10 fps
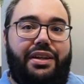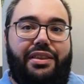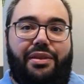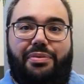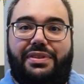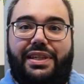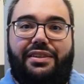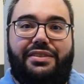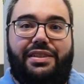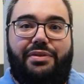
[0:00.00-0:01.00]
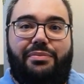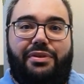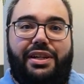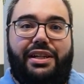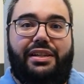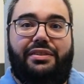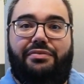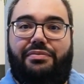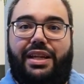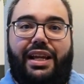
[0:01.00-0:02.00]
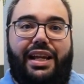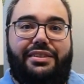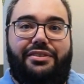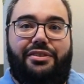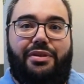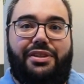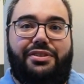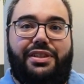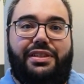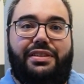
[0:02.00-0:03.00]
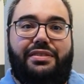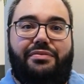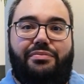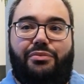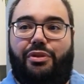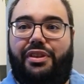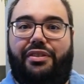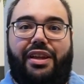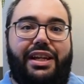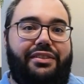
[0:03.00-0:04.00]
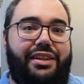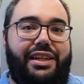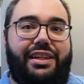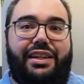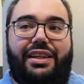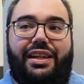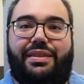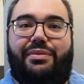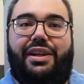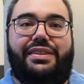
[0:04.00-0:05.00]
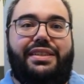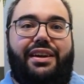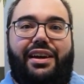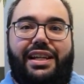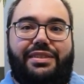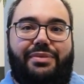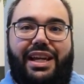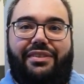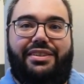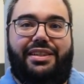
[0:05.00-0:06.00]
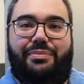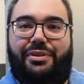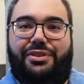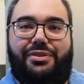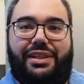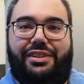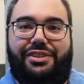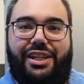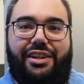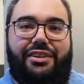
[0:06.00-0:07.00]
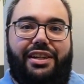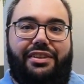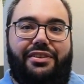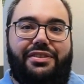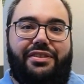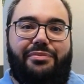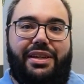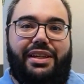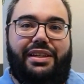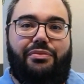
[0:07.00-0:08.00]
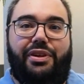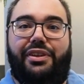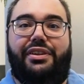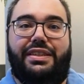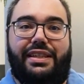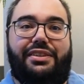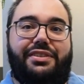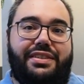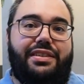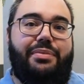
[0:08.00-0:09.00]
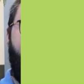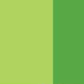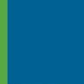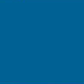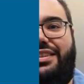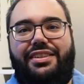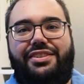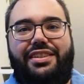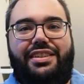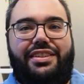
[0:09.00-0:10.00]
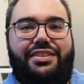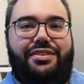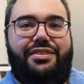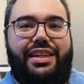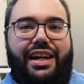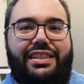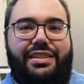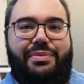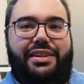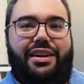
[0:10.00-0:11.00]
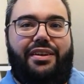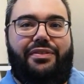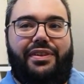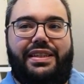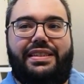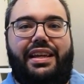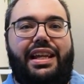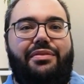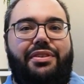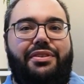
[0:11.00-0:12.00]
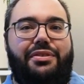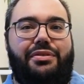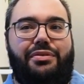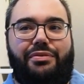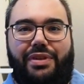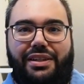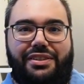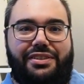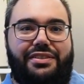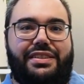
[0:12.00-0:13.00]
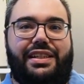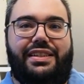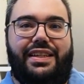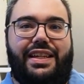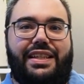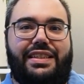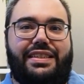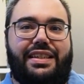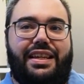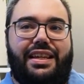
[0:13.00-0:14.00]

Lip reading: the presenters that we bring can't answer your question, more than likely someone else in the audience might have a tip or a trick to share, and those have been really good sessions in the past. So in addition to the ICP conference, anyone who registers and attends